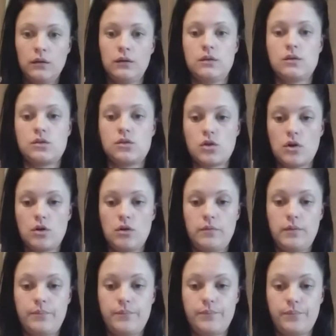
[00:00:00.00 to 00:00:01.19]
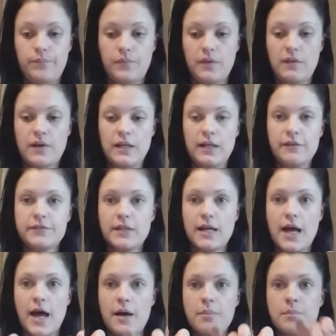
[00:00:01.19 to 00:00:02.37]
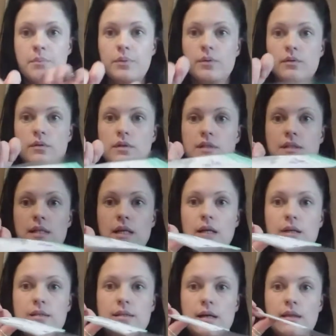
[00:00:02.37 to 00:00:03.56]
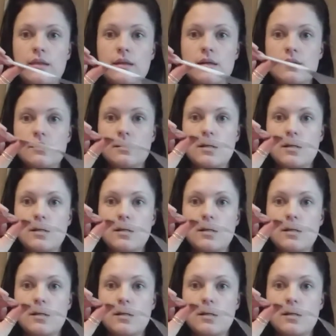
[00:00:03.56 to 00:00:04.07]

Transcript: So if I lift it up, see, it's like this.